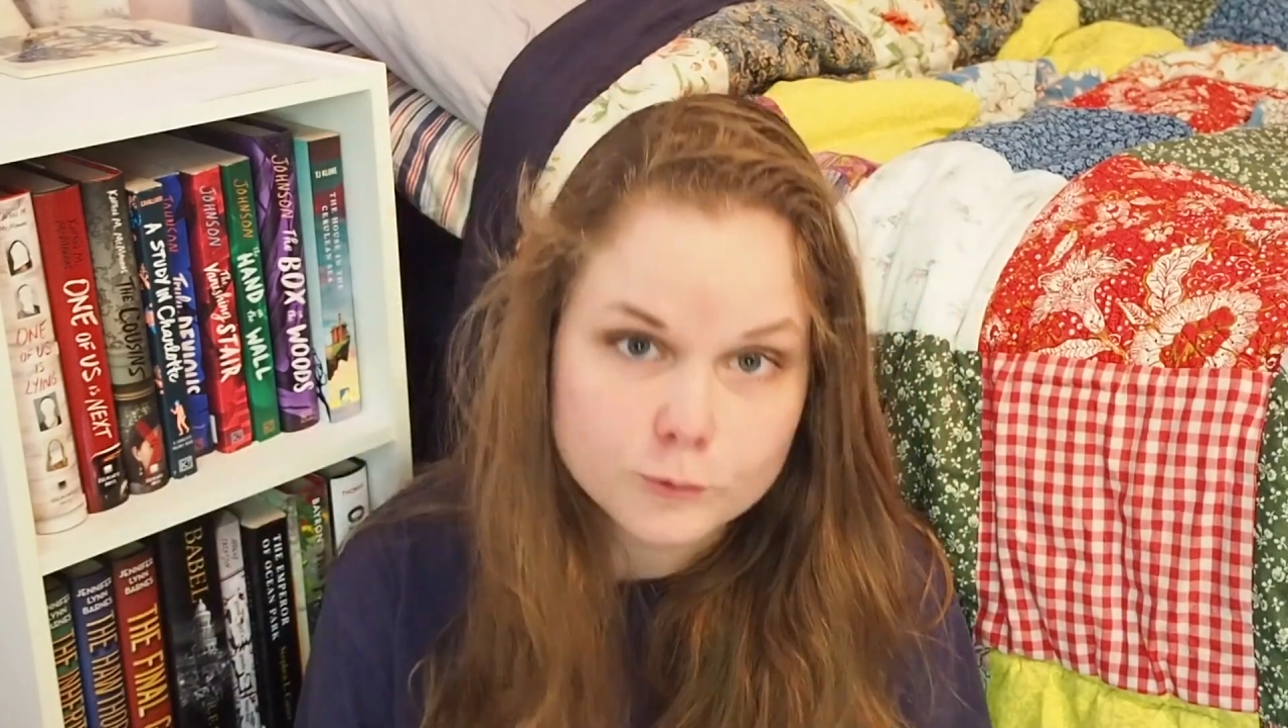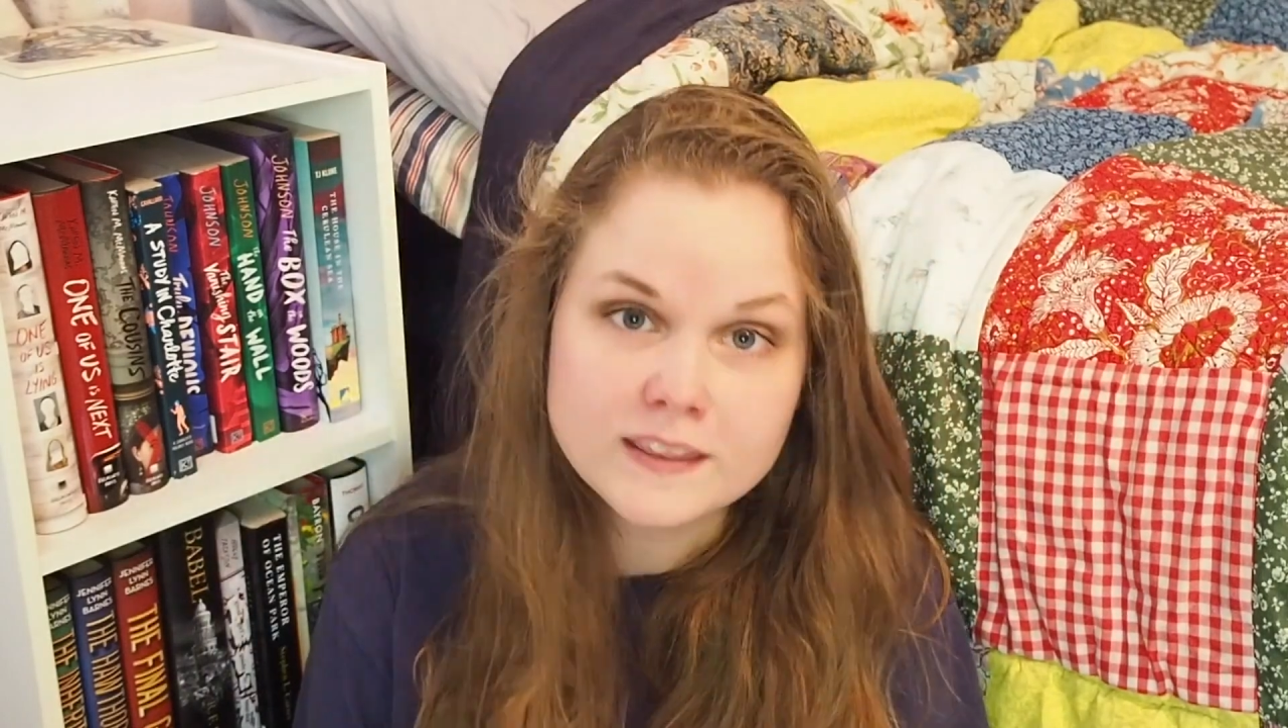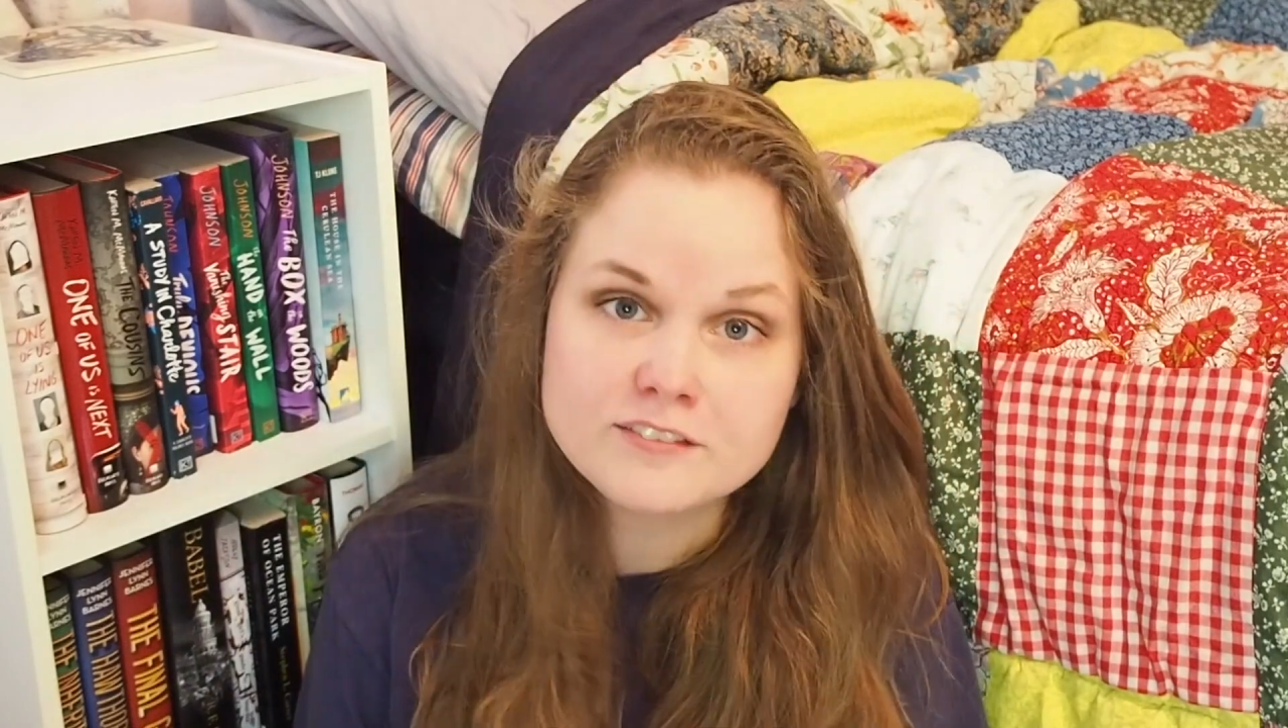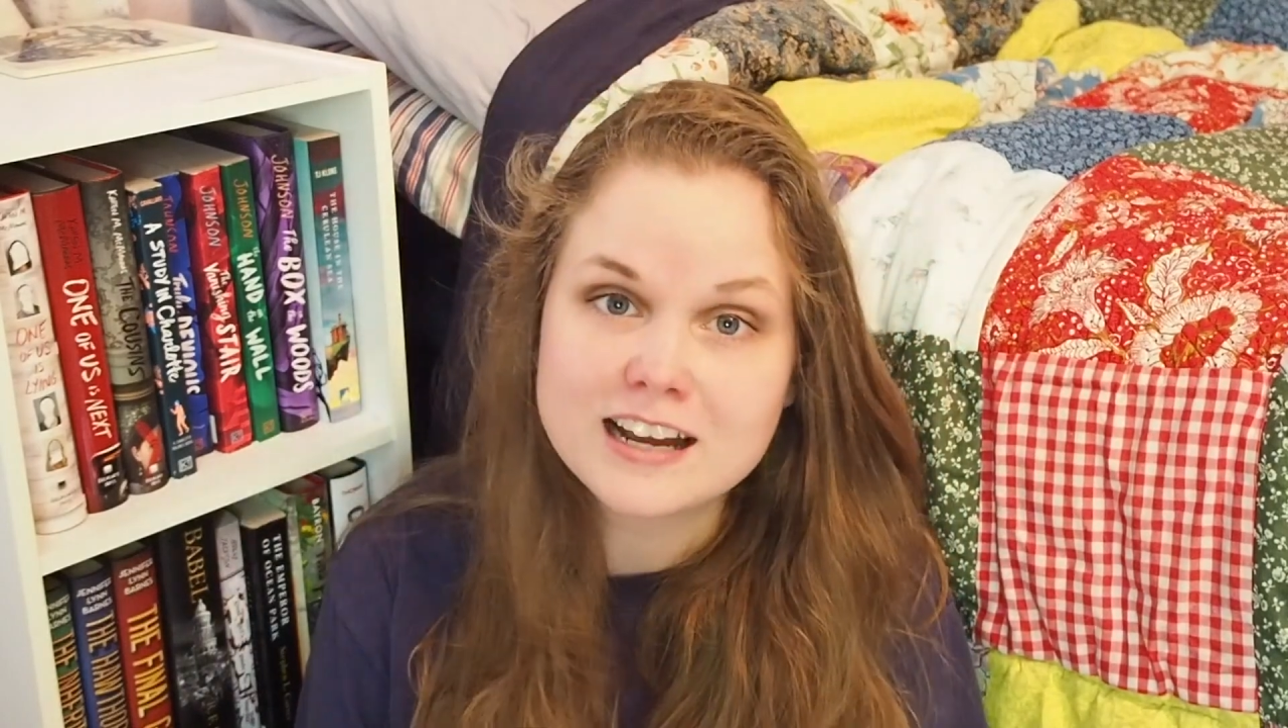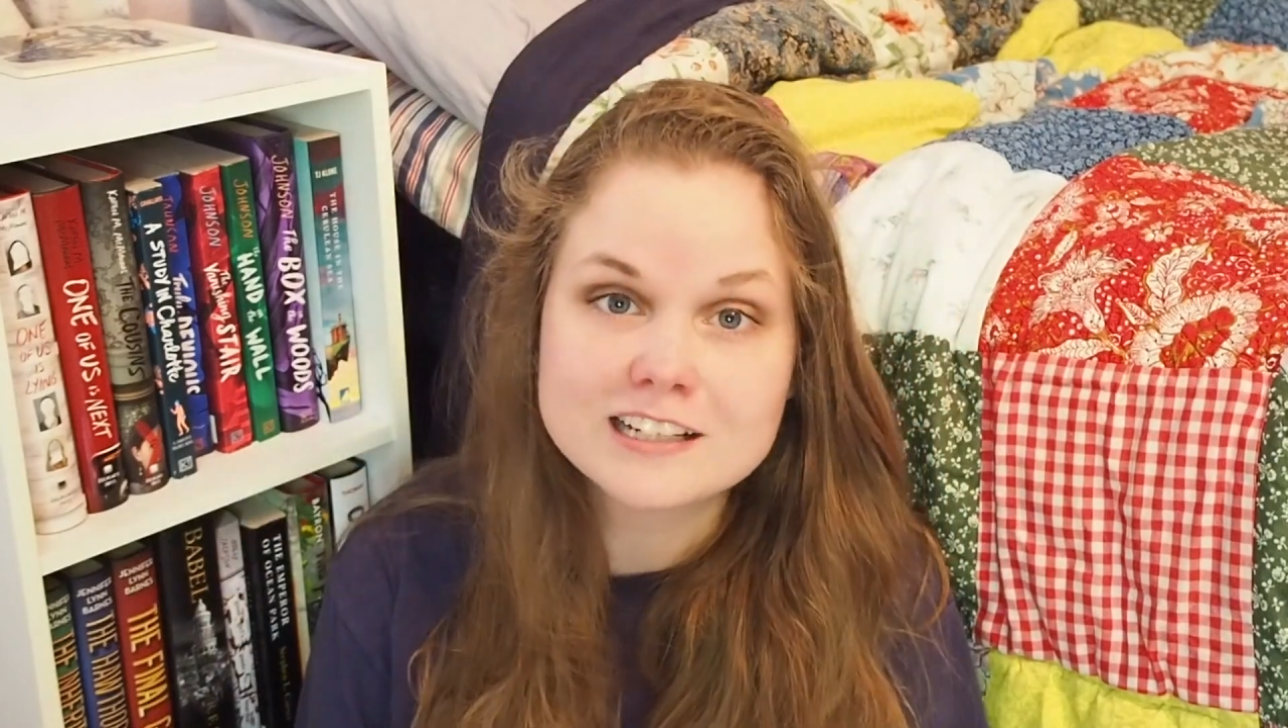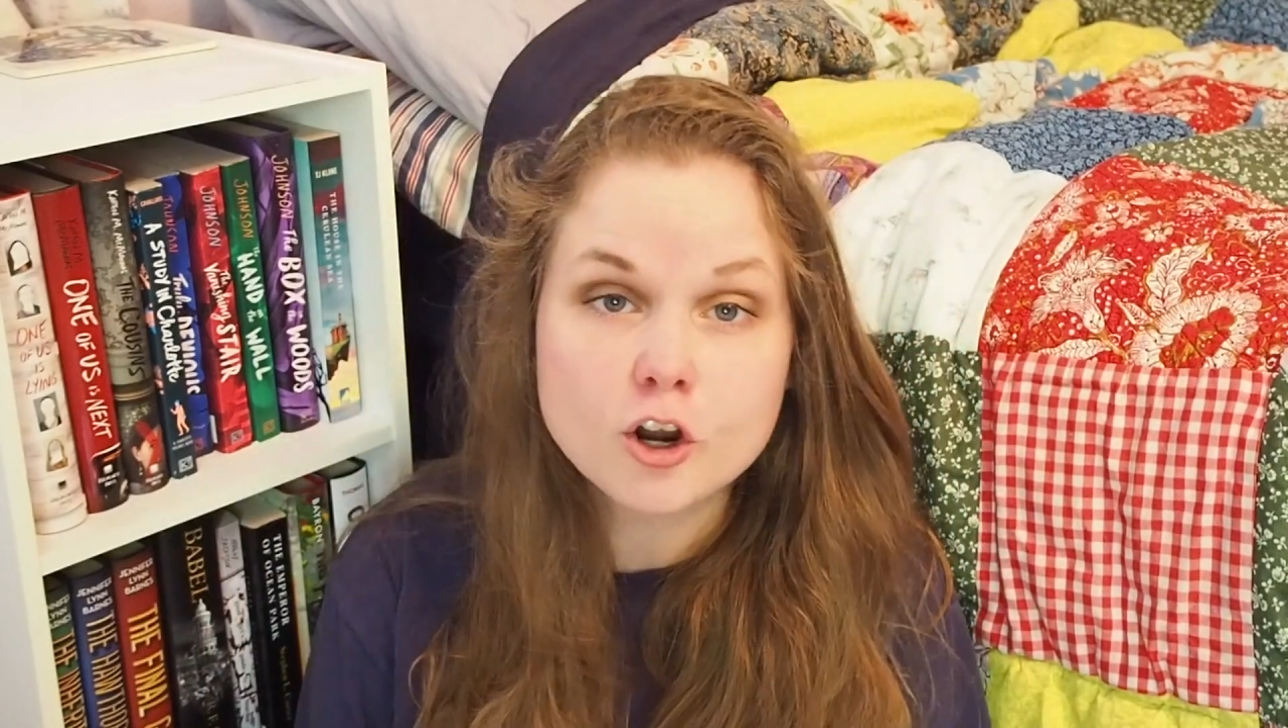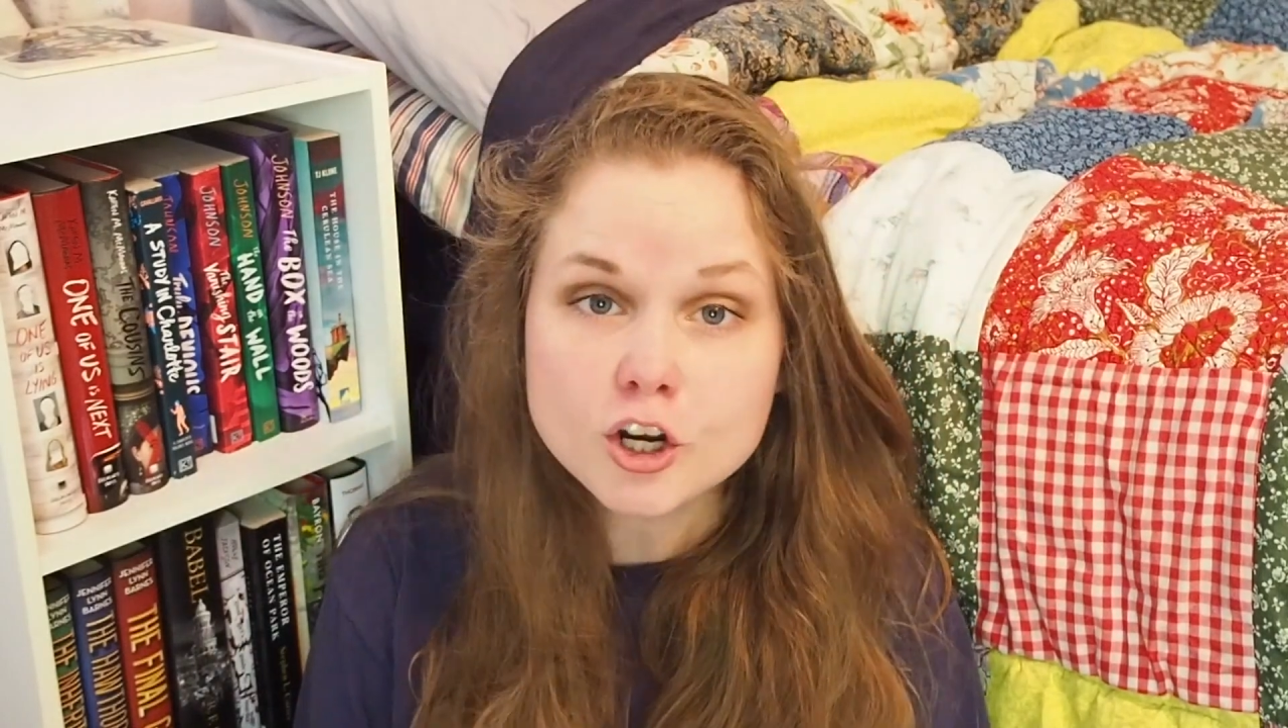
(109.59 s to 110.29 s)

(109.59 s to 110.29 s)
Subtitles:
when they've got an